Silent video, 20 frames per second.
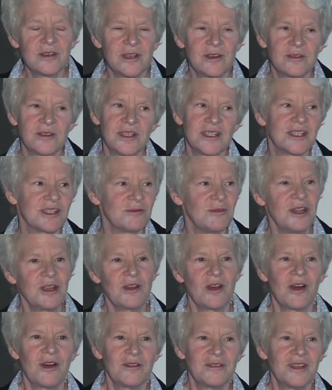illness, we
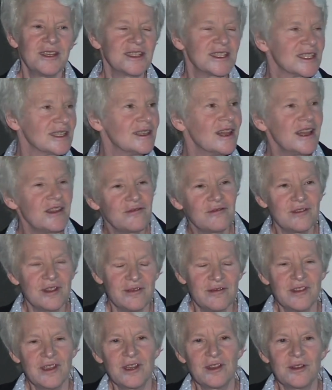call this life
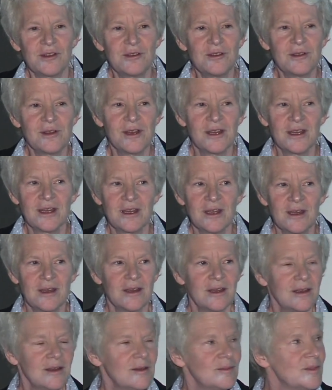review,
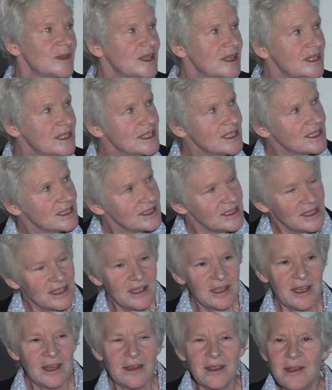but this
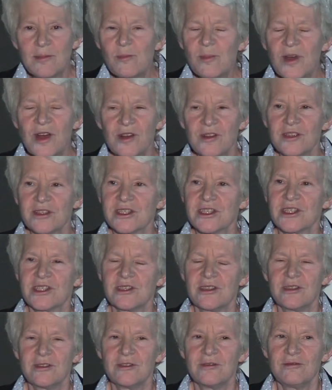impulse
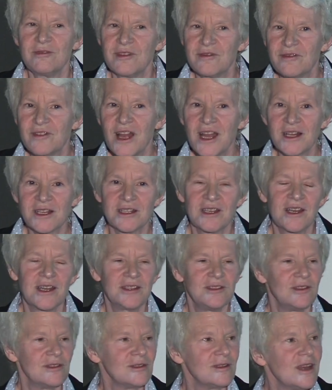to reflect
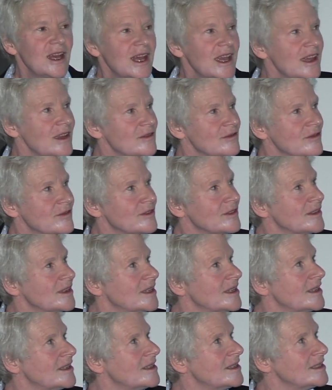on your life
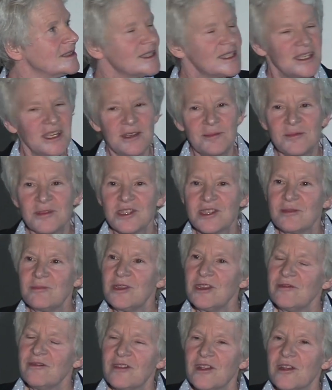seems to
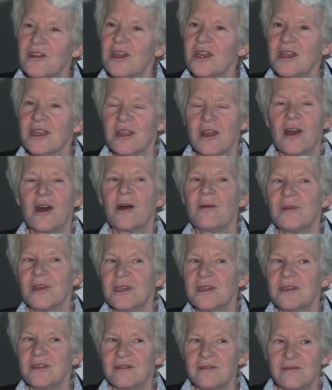be very
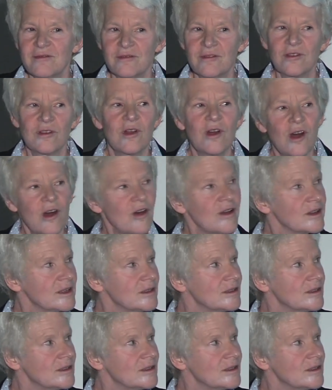common for all